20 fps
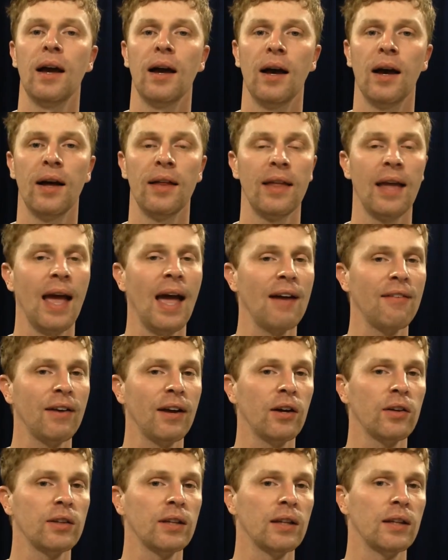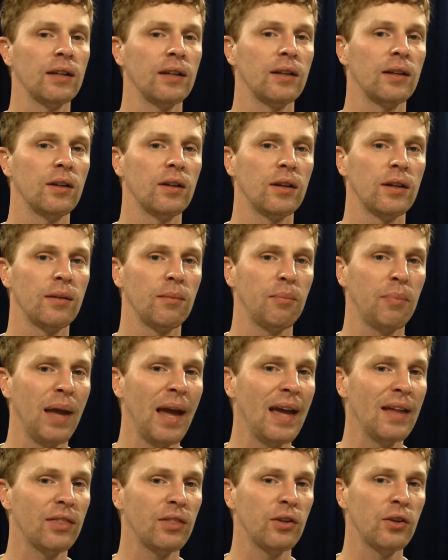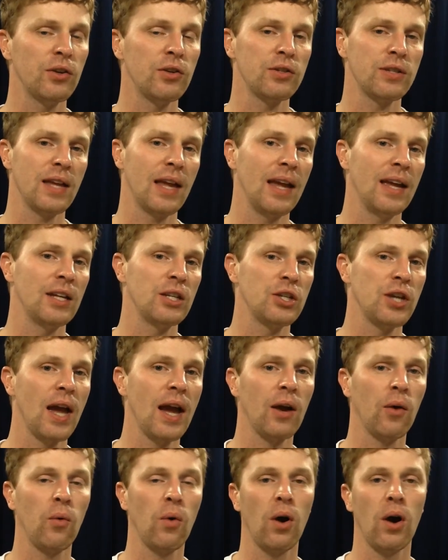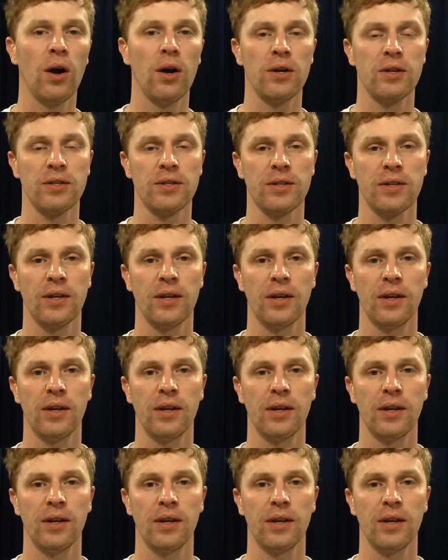They have held the Panthers and Jaguars